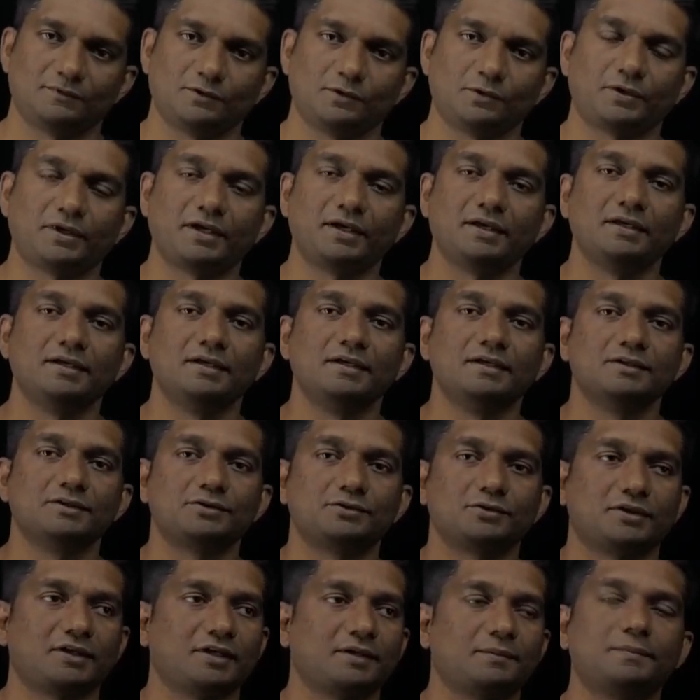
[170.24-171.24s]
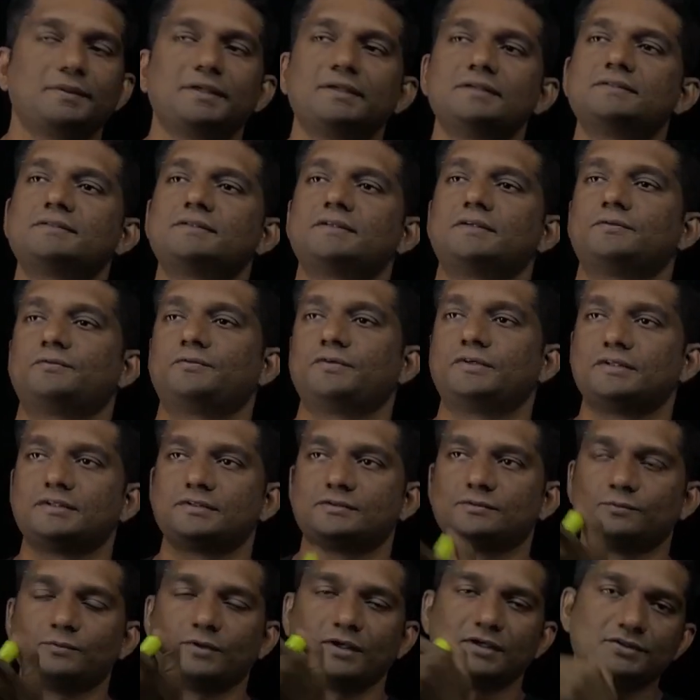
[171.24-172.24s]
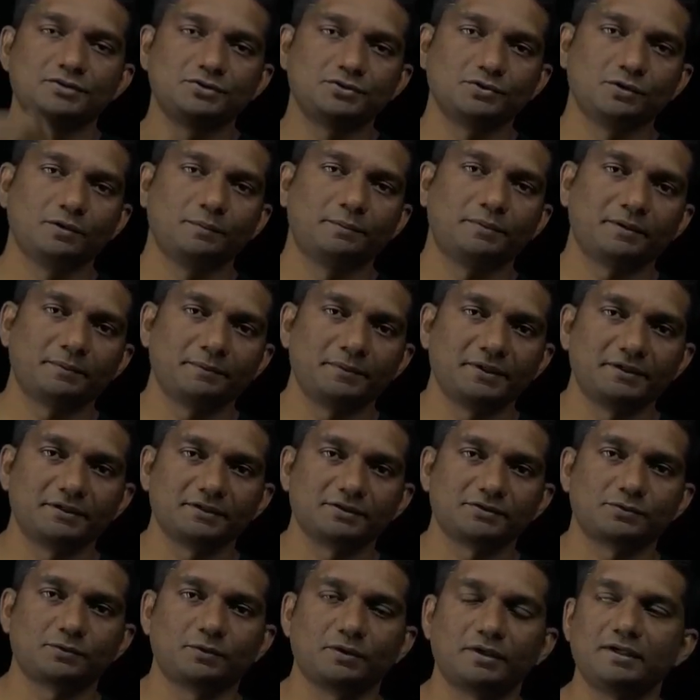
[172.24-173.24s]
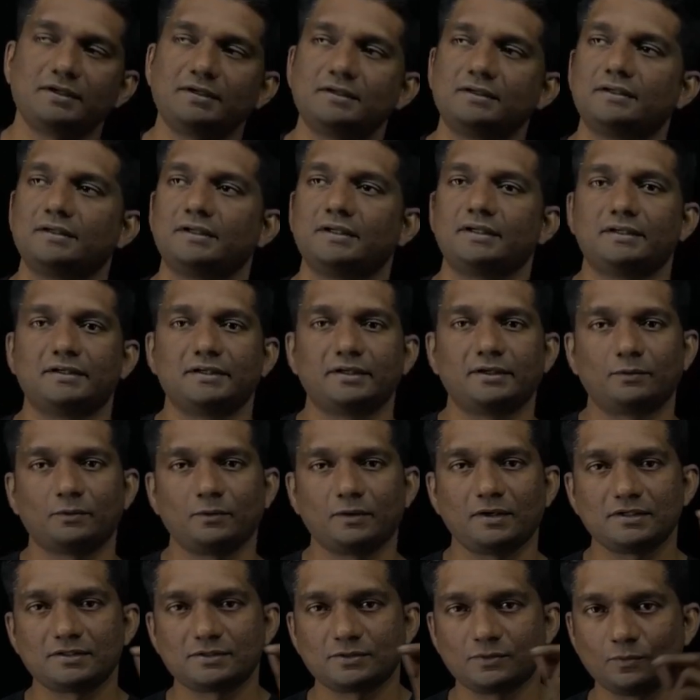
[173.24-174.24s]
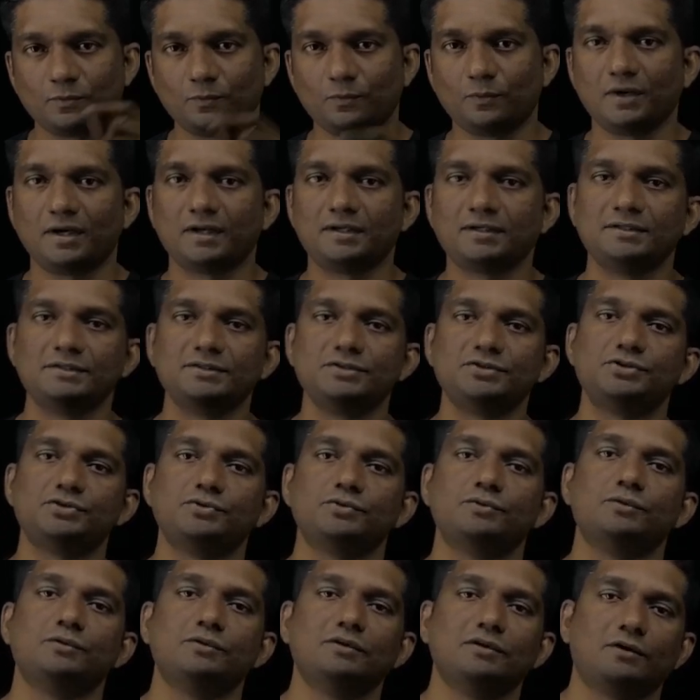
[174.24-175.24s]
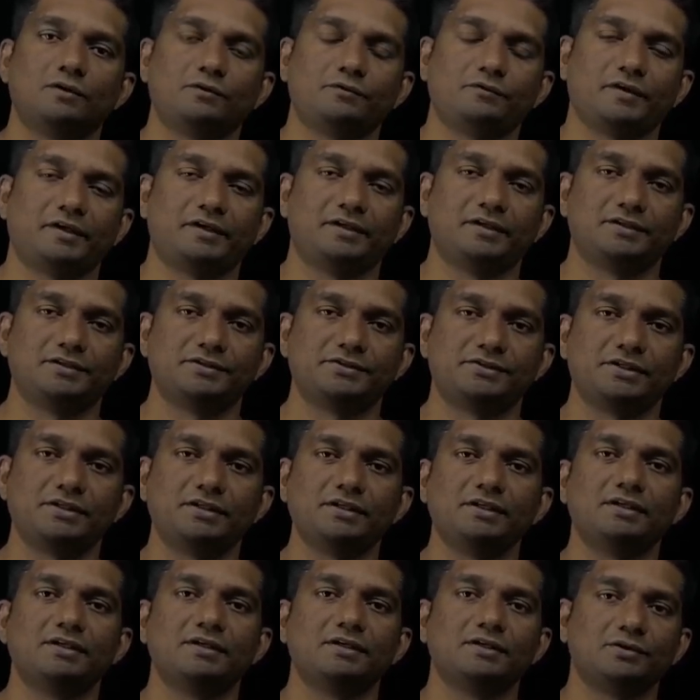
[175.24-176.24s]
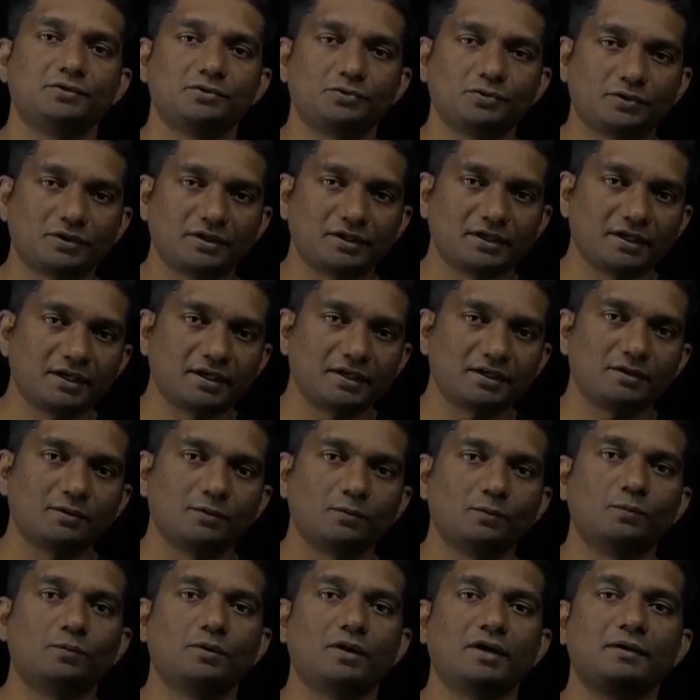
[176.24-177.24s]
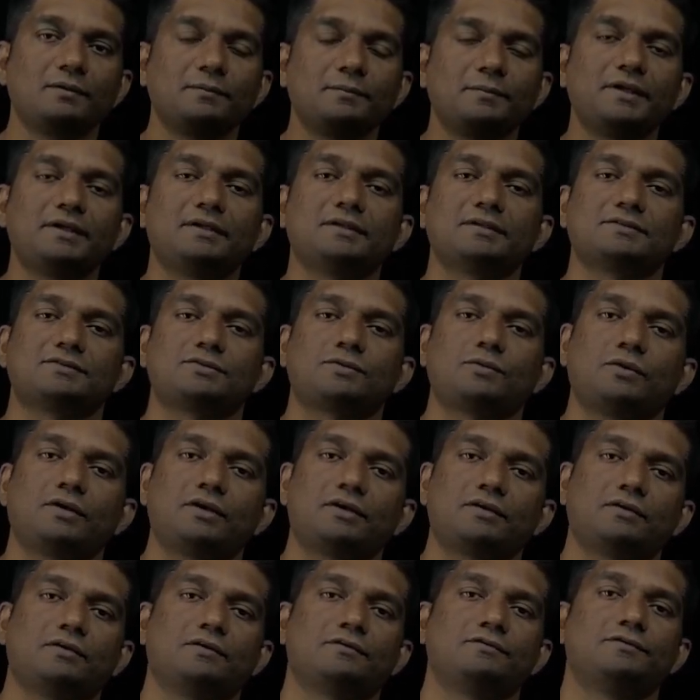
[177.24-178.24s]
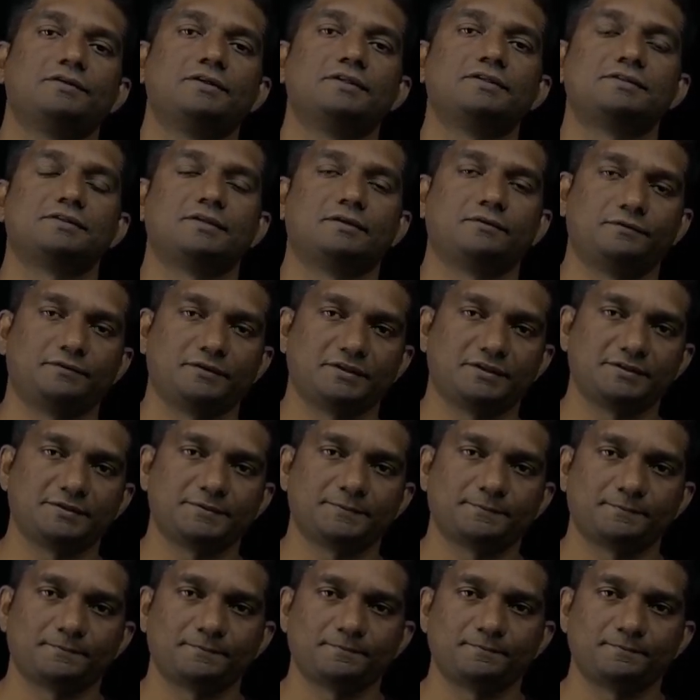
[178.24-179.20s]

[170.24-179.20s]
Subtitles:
Okay, so that means if it is 1 joule per meter square, it requires 1 joule of energy to create 1 meter square of this surface.